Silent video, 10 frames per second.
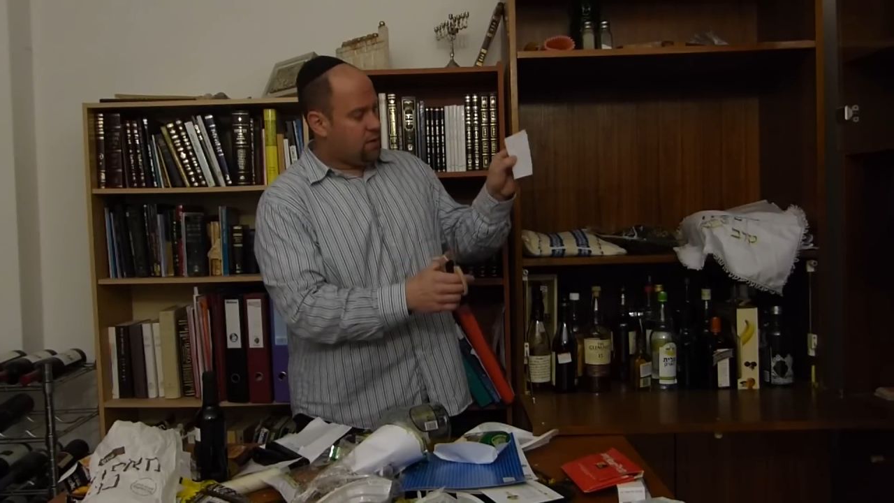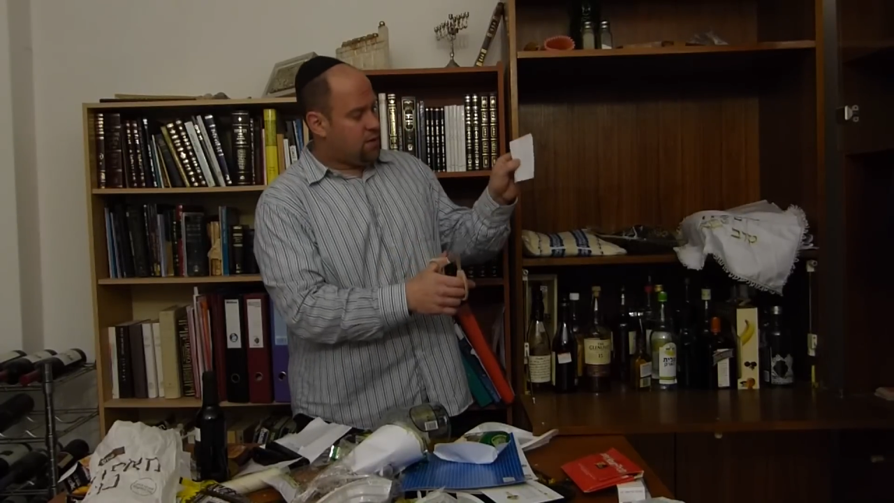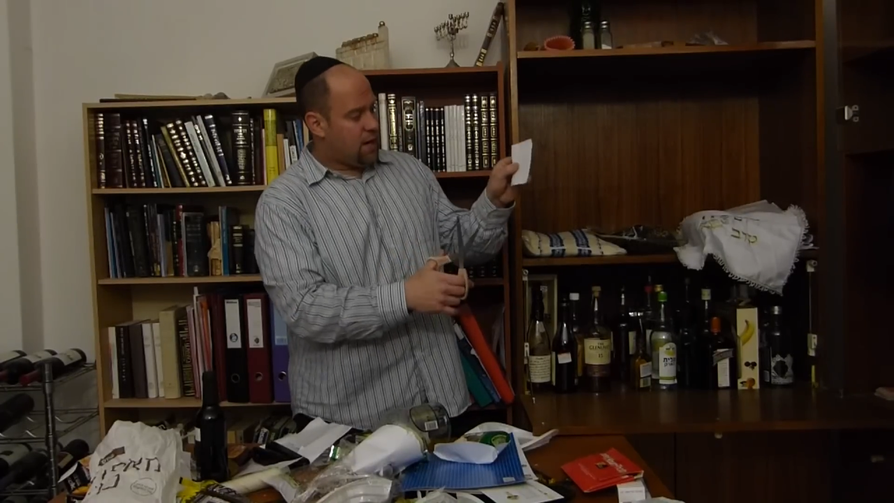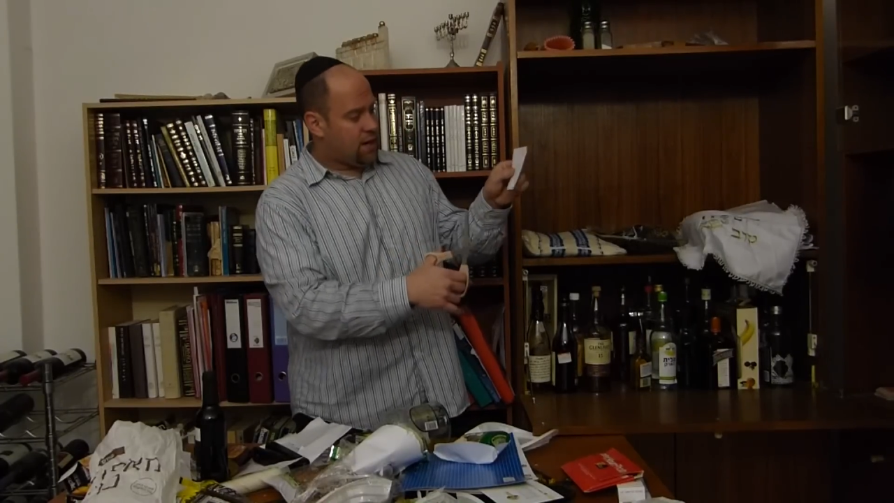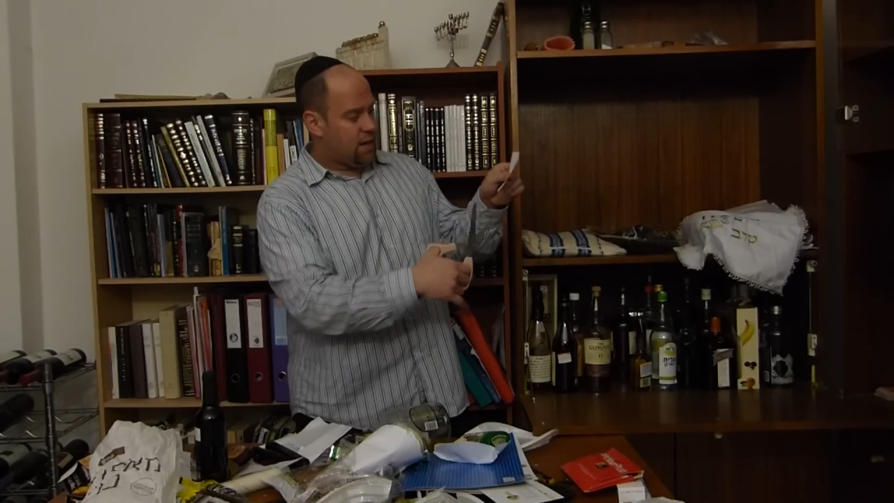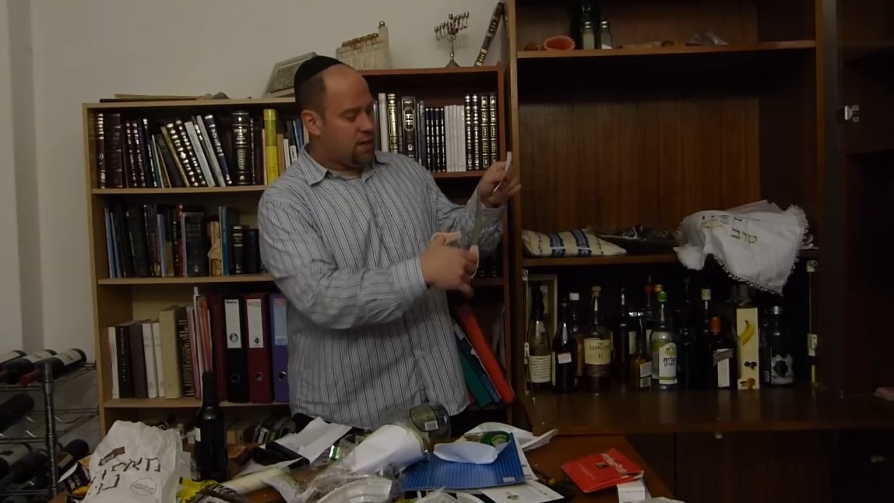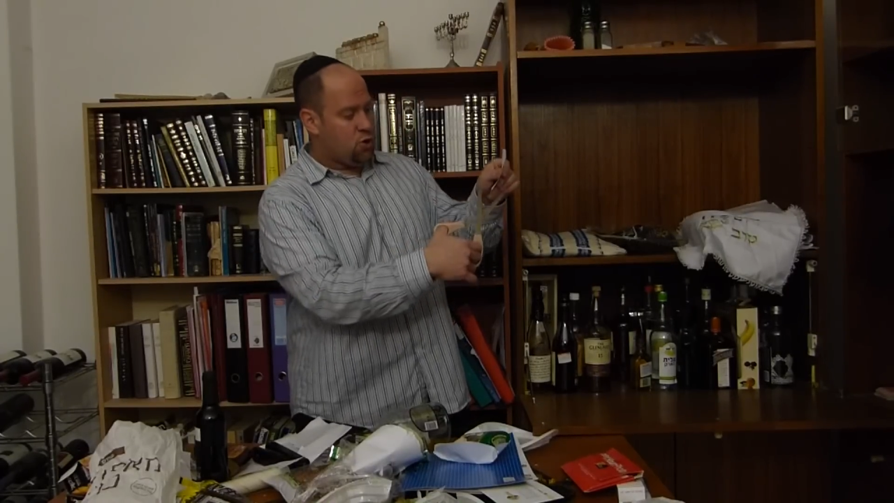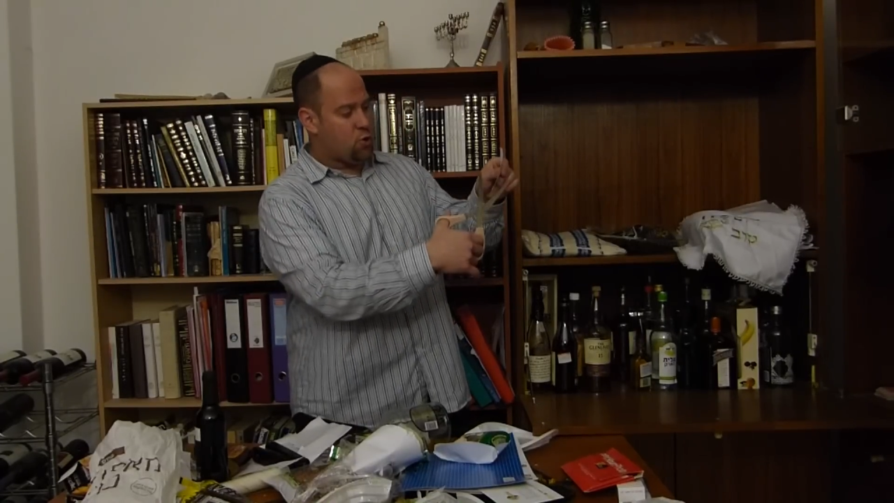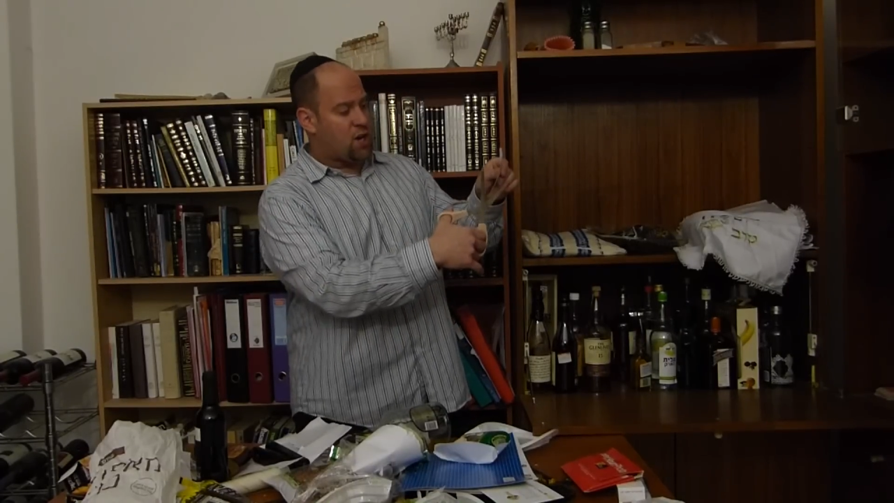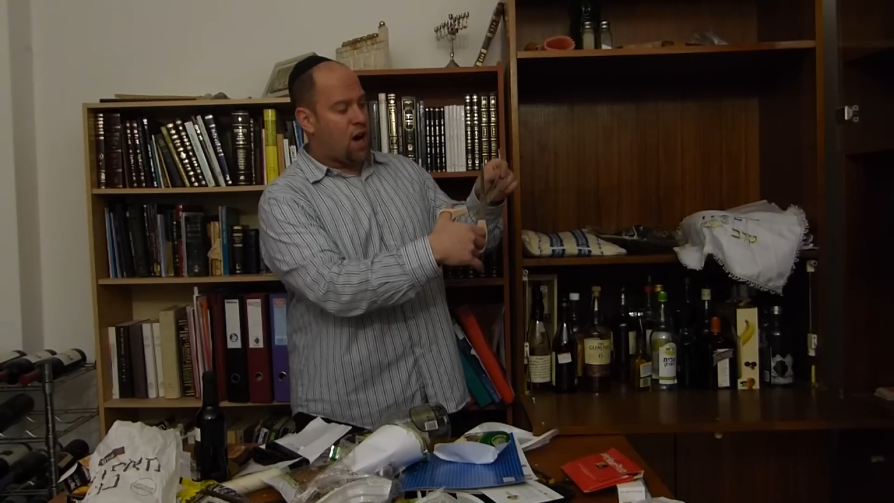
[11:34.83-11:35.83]
You take it,
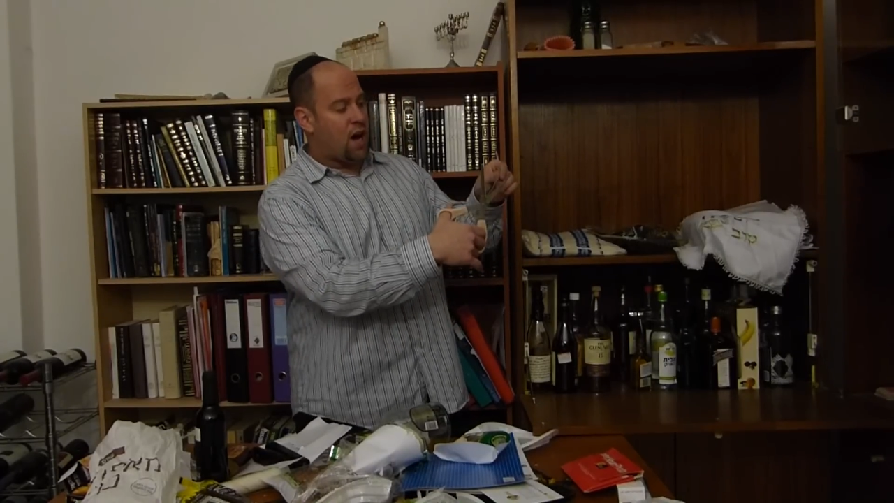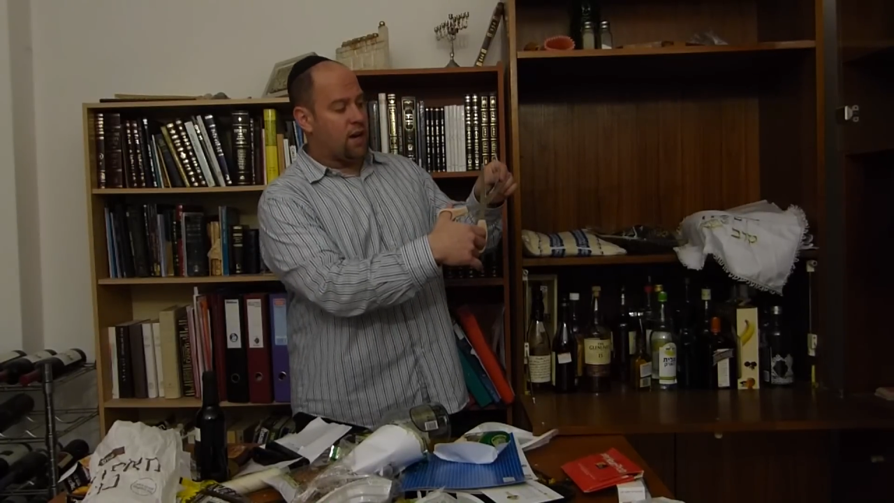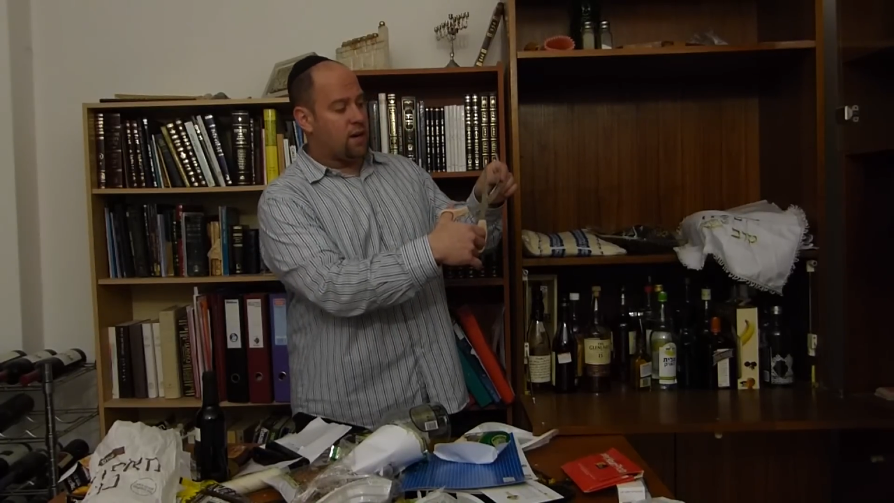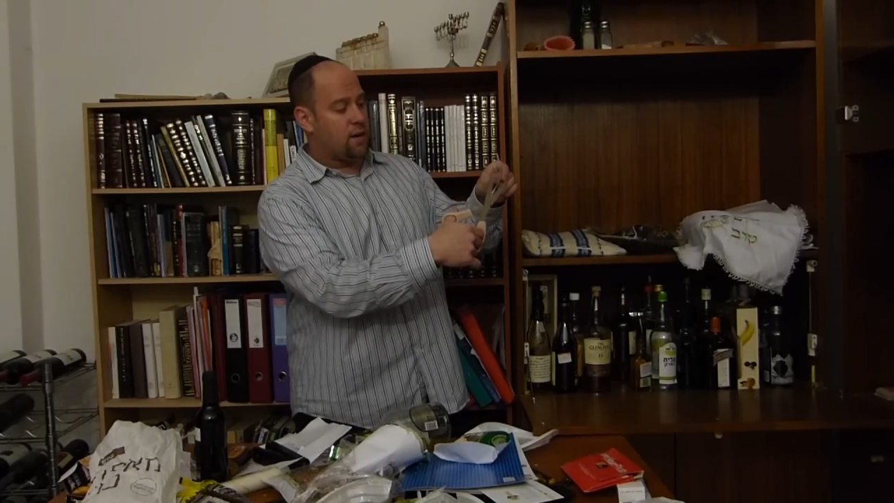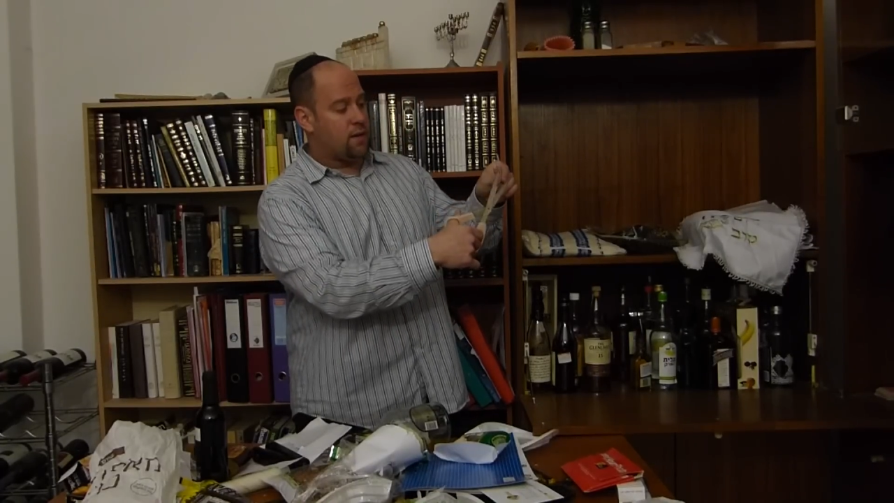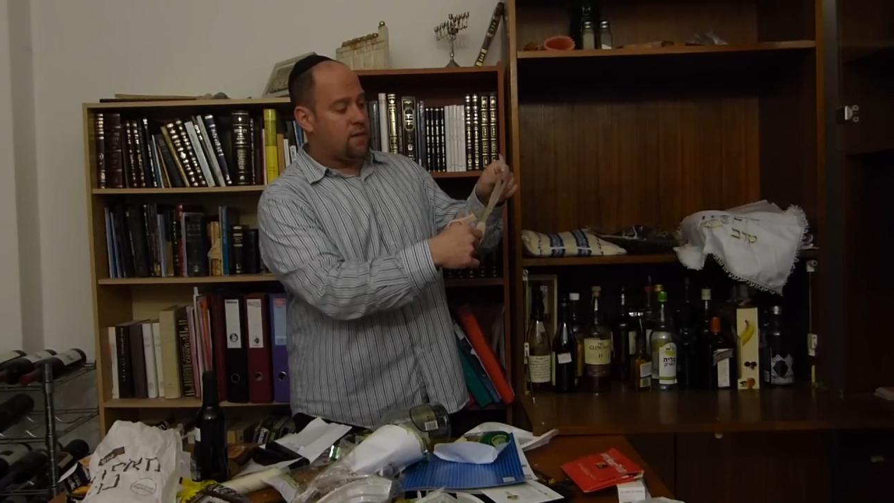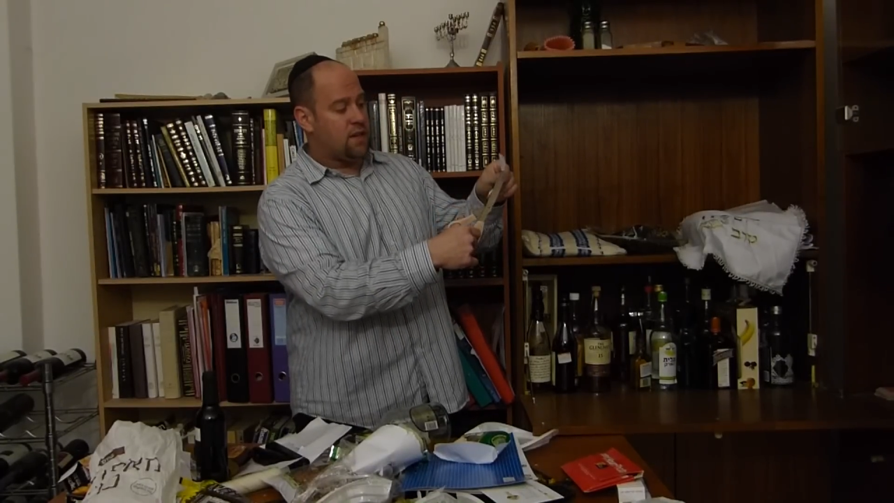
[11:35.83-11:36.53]
you cut